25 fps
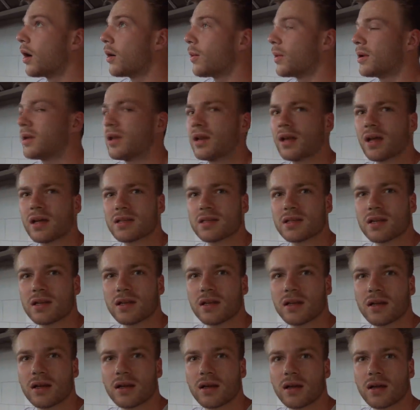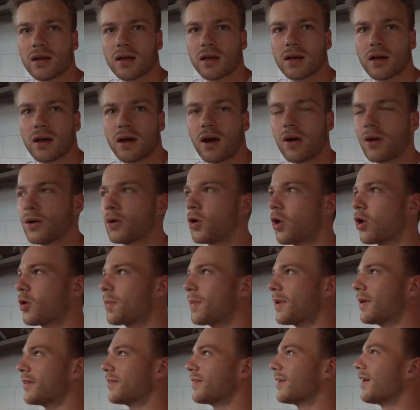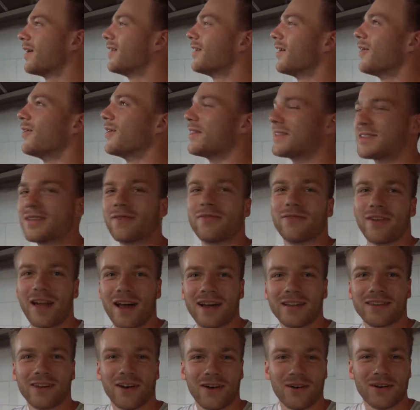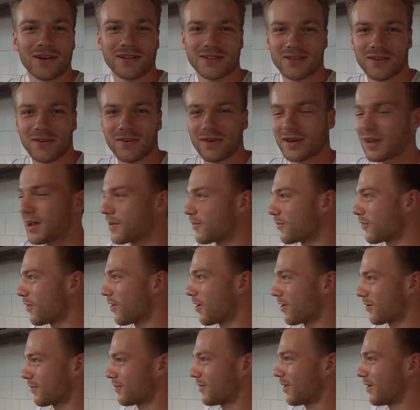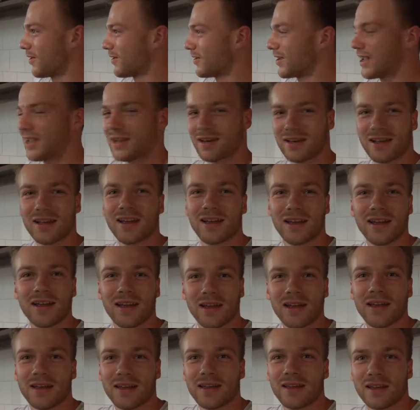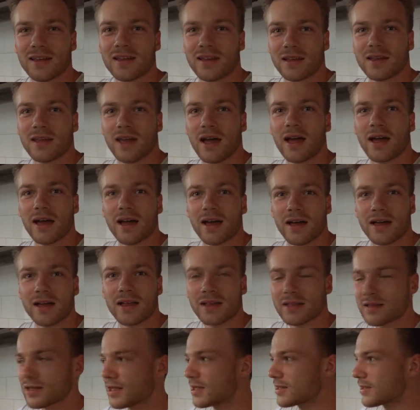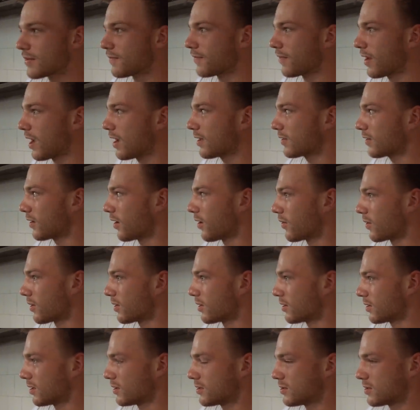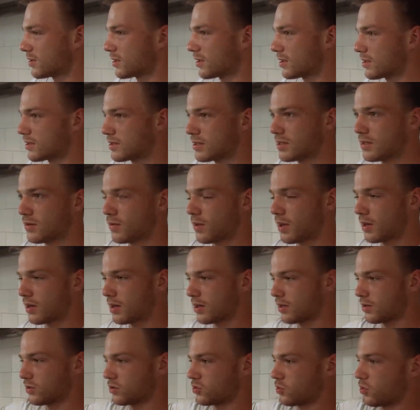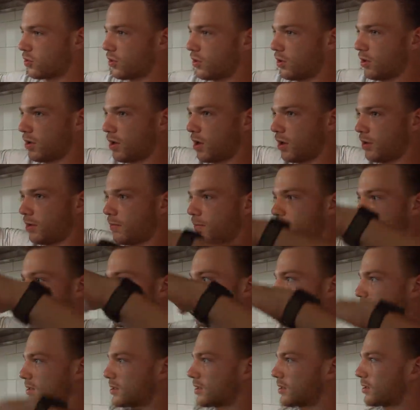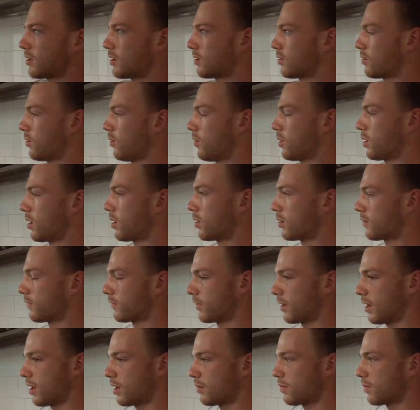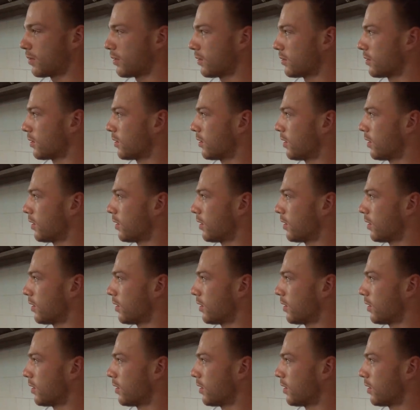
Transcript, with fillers: What did I say? Oh, cockpit. cockpit. no, it's a flight tower. Sorry, I'm wrong. My it matches. yeah, yeah. It's, it's, a flight tower that you can see where they control all the planes that are going out of the airport.